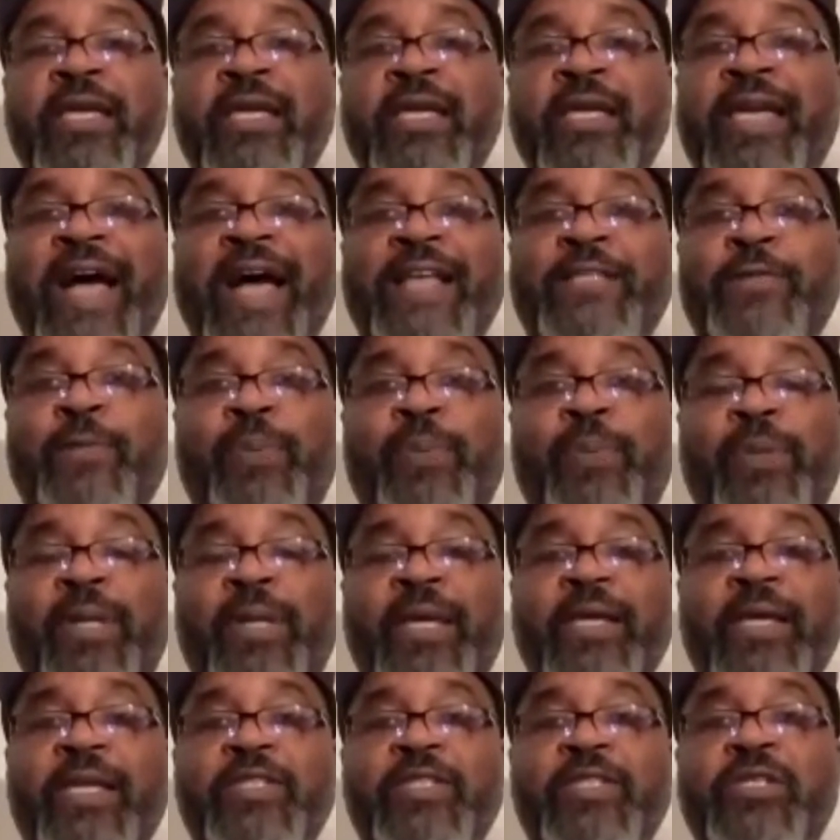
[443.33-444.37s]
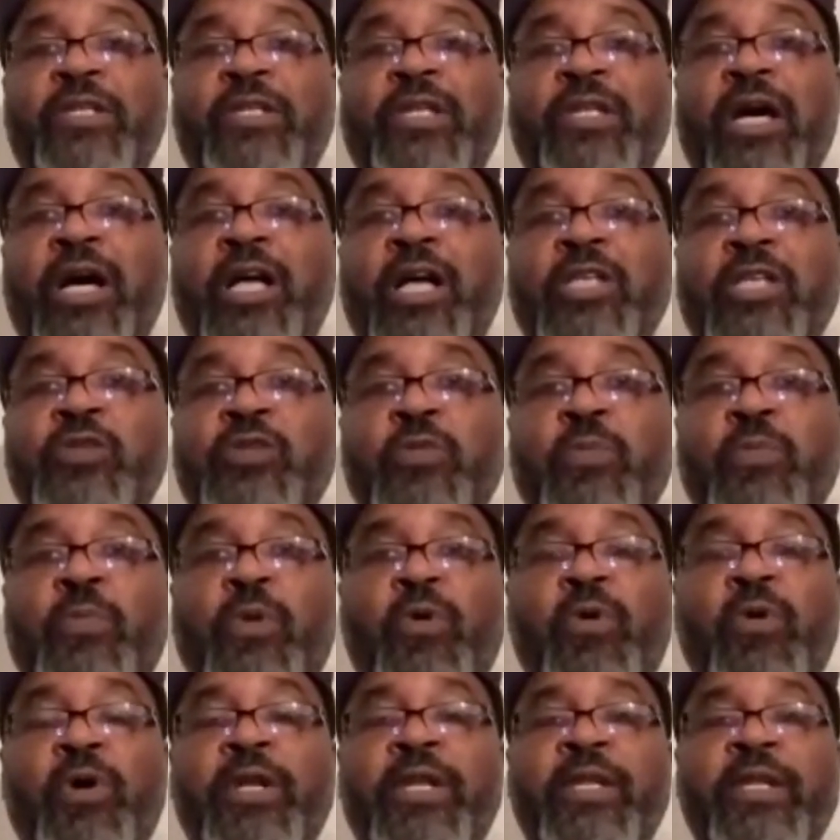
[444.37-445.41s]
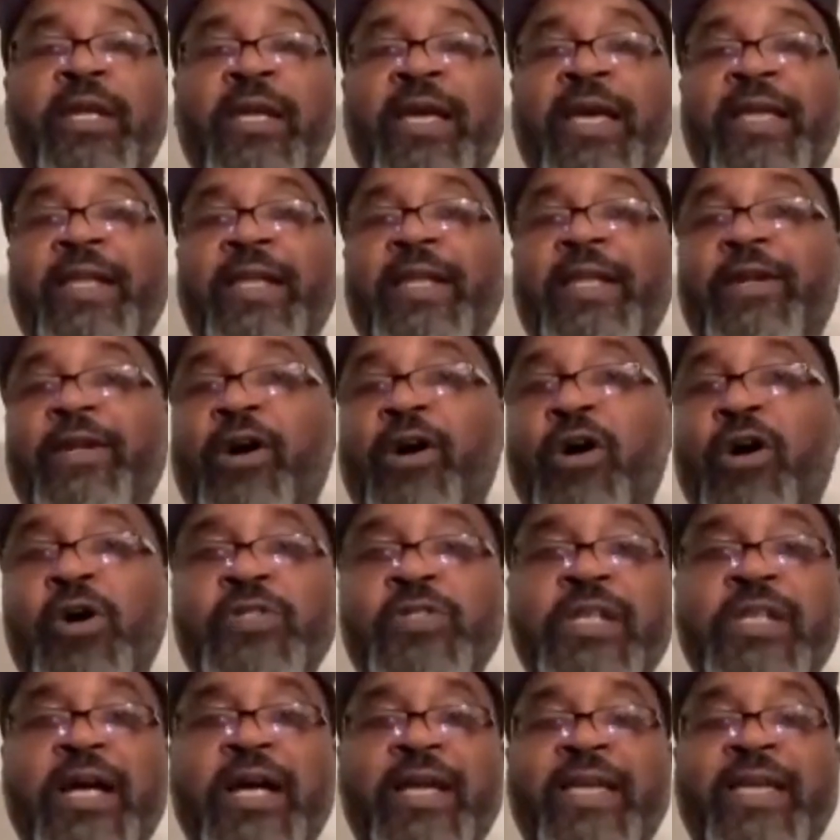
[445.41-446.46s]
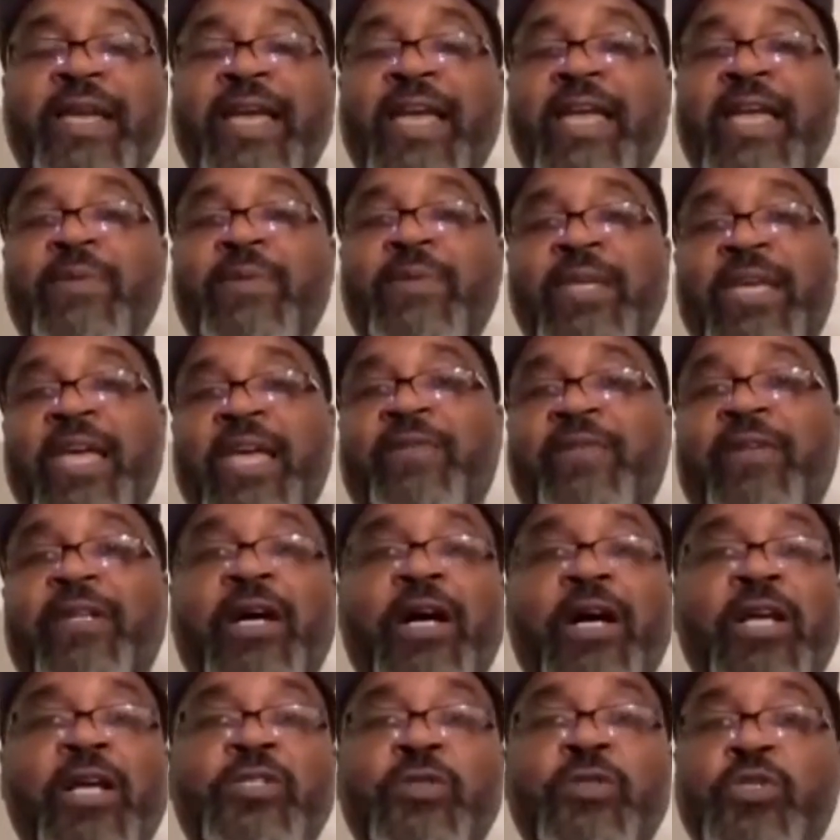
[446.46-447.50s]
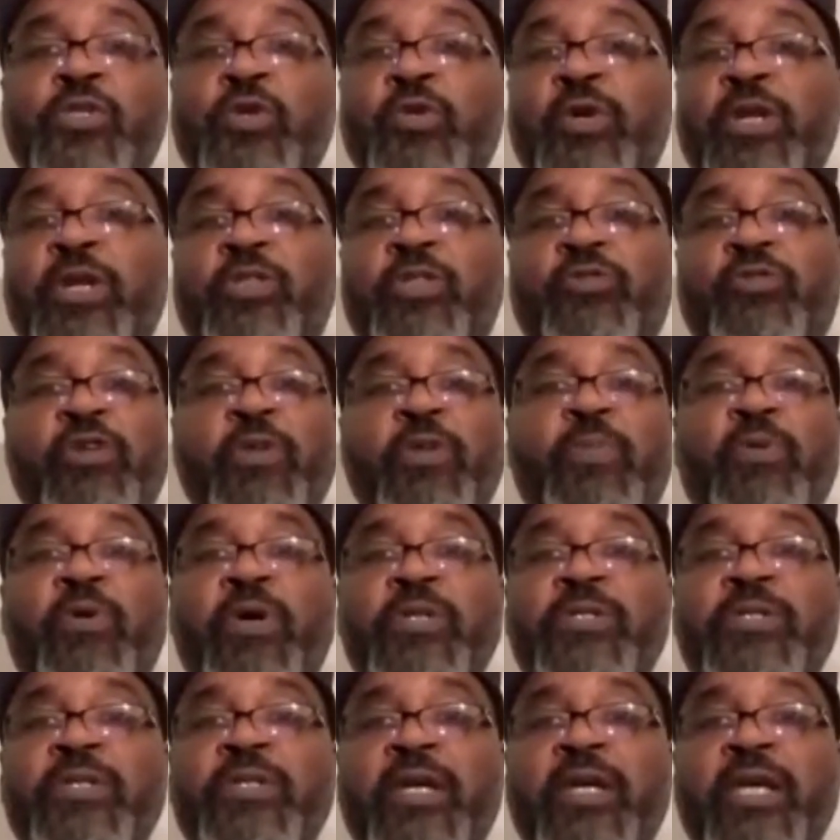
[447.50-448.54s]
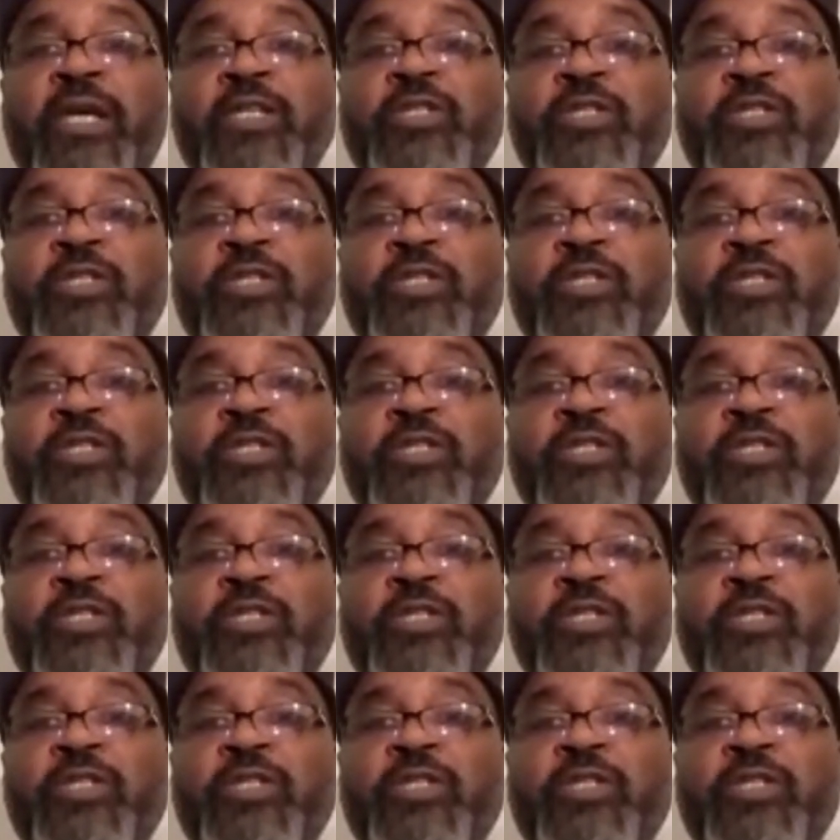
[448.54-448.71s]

He got to play against Alonzo Mourning. And in the All-Star game, he gave Alonzo 23 points.